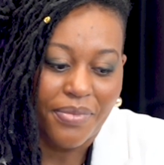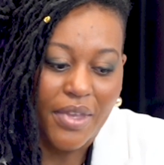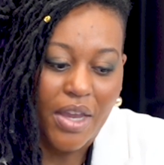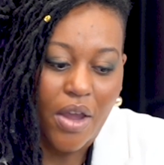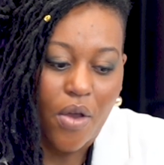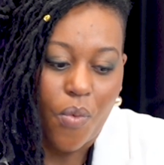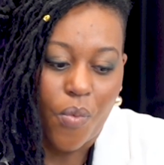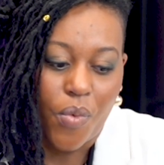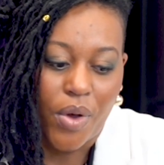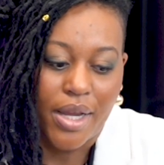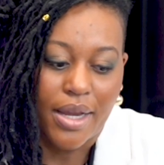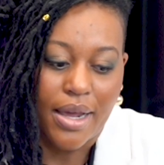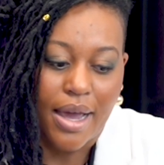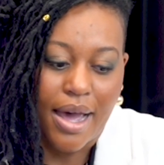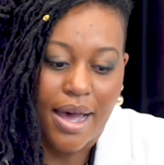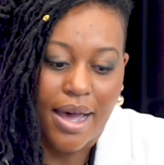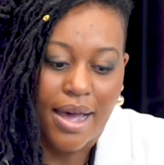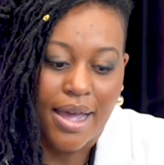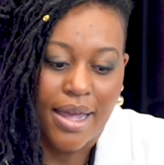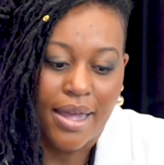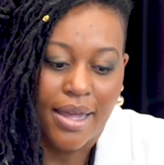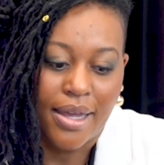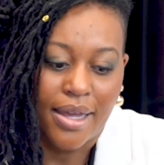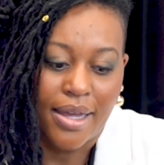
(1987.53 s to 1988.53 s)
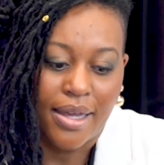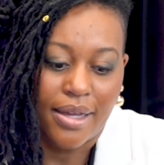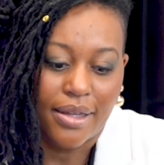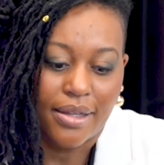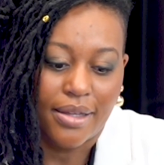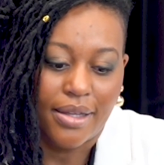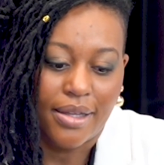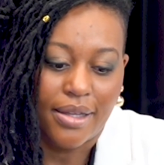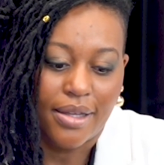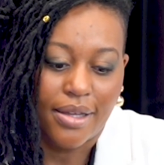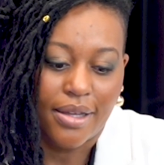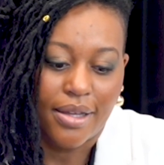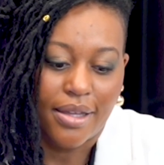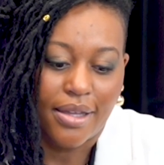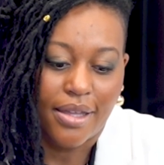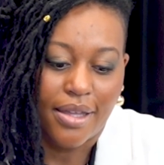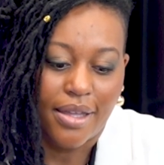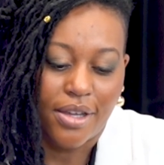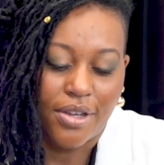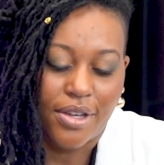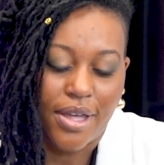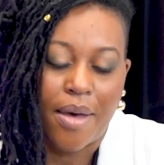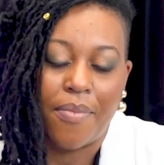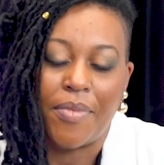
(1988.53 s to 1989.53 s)
when
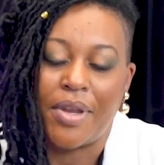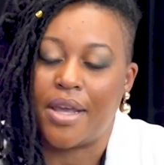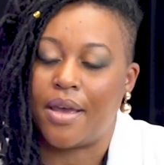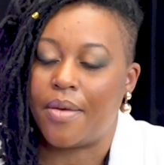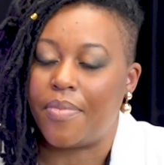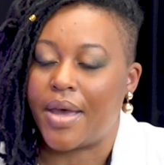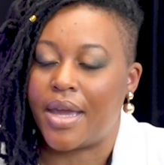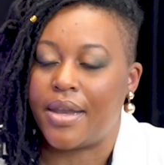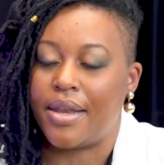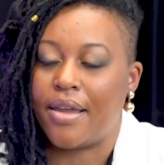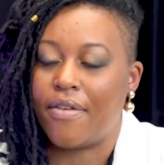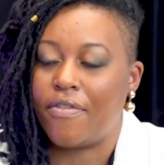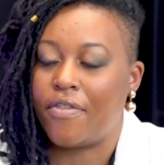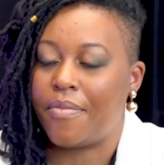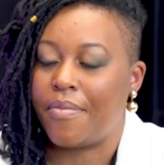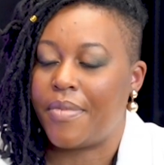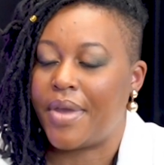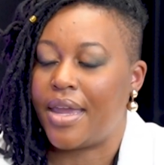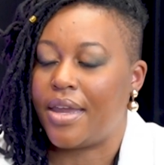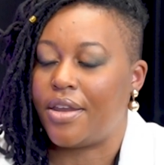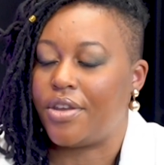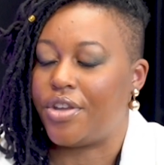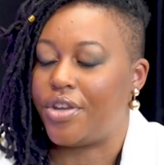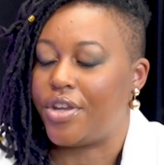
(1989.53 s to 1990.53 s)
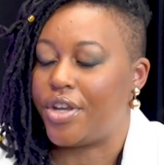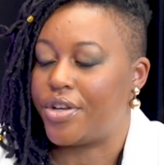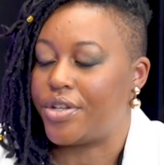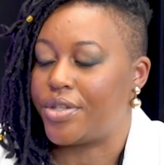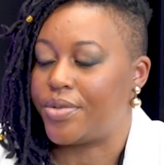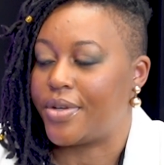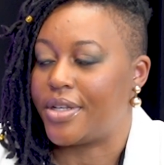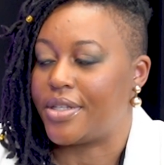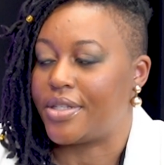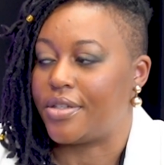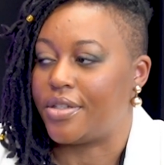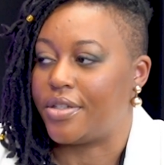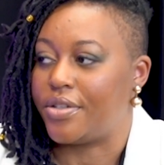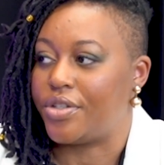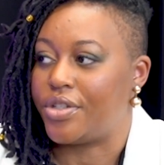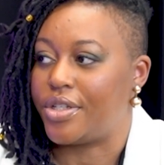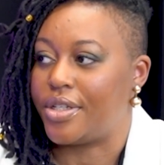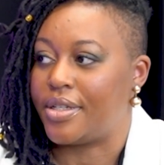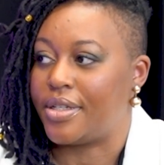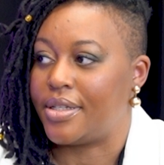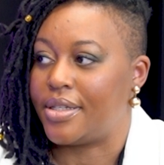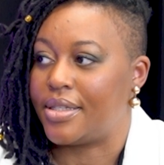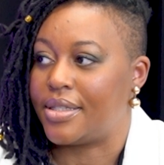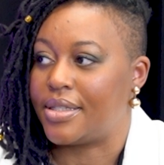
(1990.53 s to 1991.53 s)
coming up, I never made New Year's
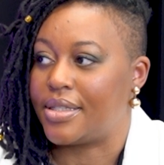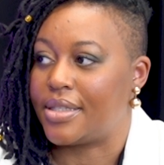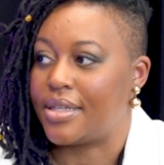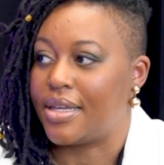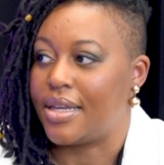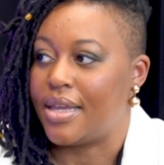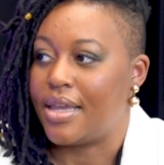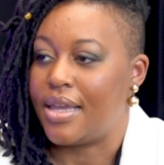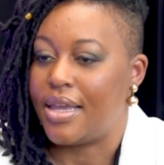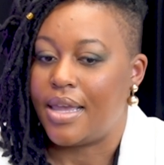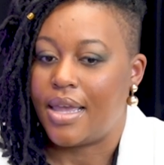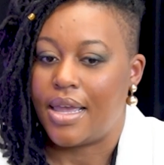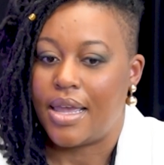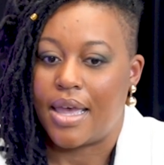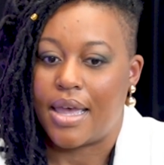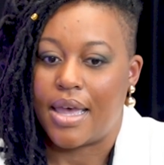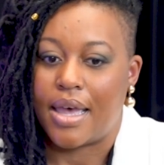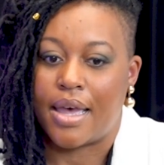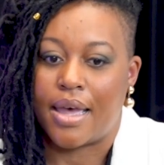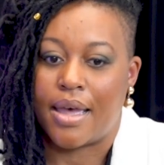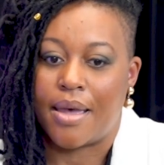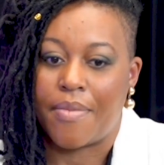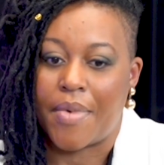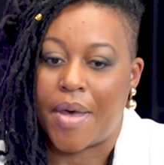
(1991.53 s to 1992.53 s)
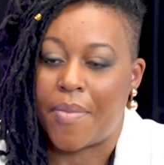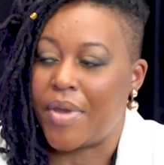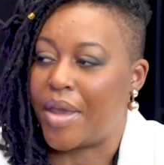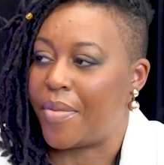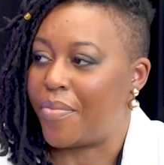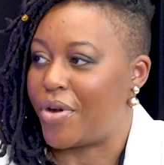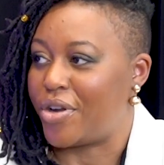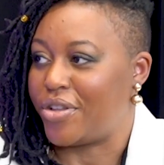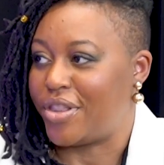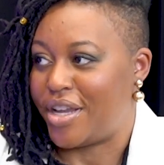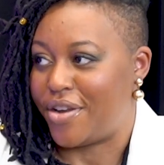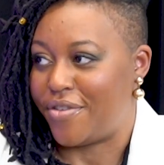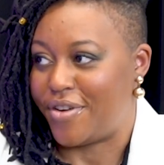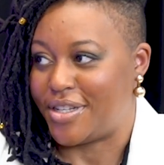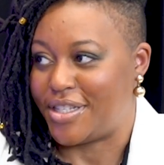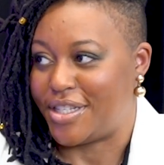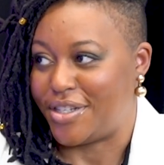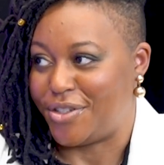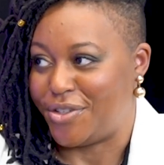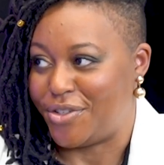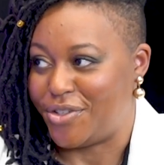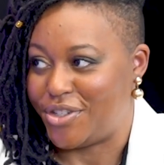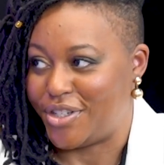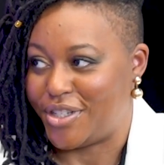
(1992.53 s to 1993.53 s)
resolutions. I make birthday
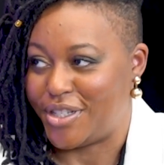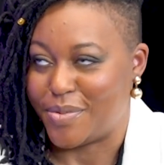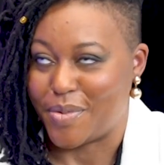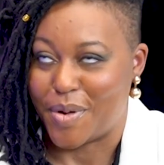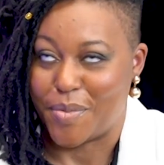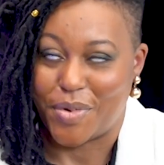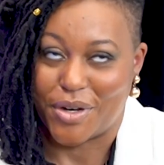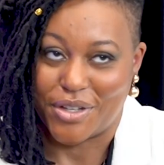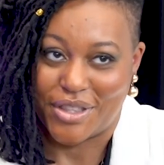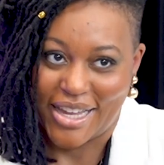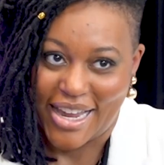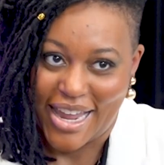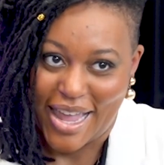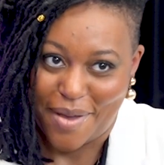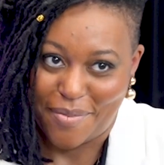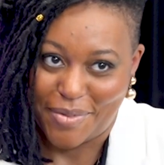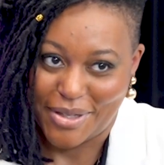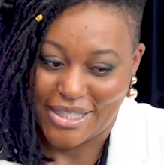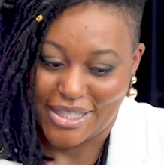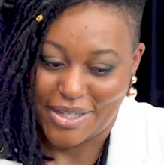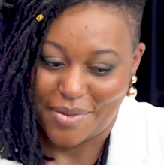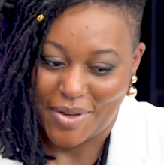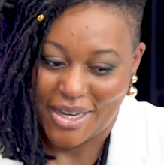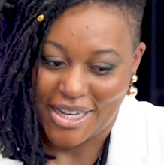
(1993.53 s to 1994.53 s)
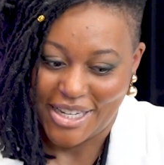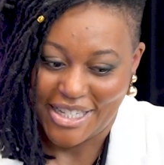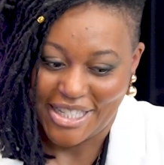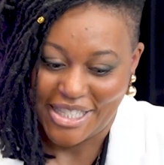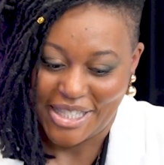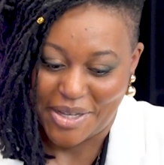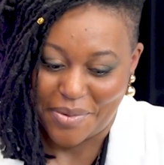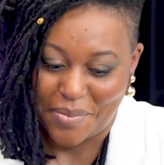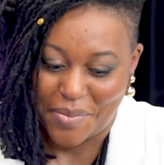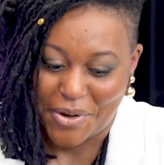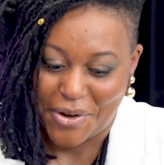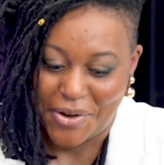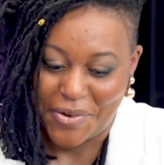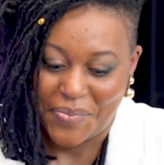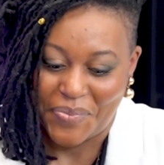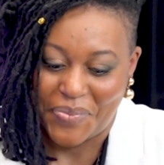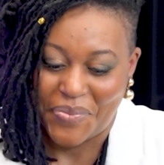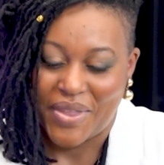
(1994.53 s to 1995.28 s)
resolutions. My birthday happens to be in December.